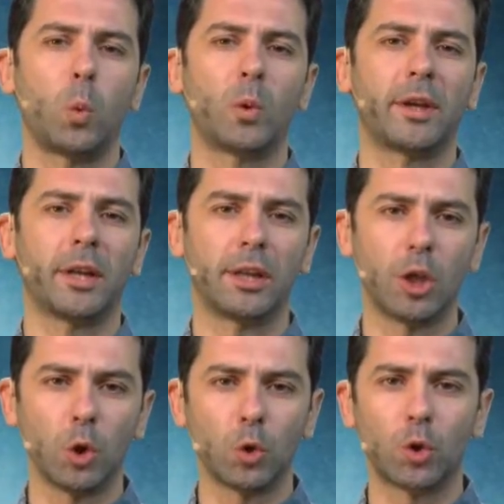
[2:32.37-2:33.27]
We can
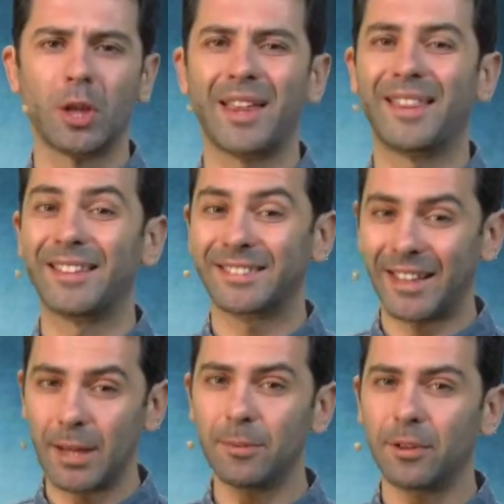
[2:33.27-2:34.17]
use the
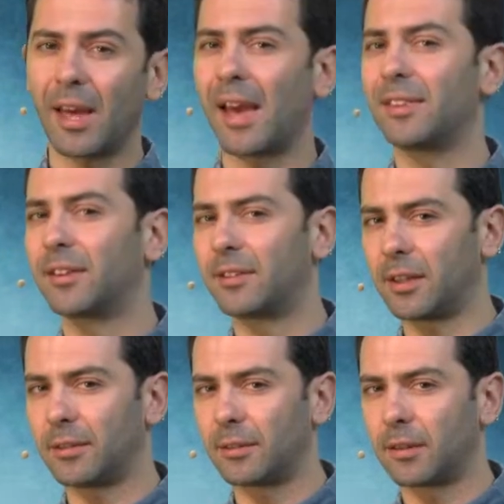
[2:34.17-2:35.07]
stems and the
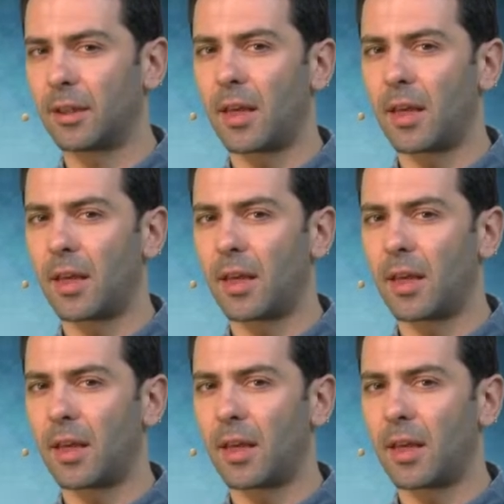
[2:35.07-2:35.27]
seeds.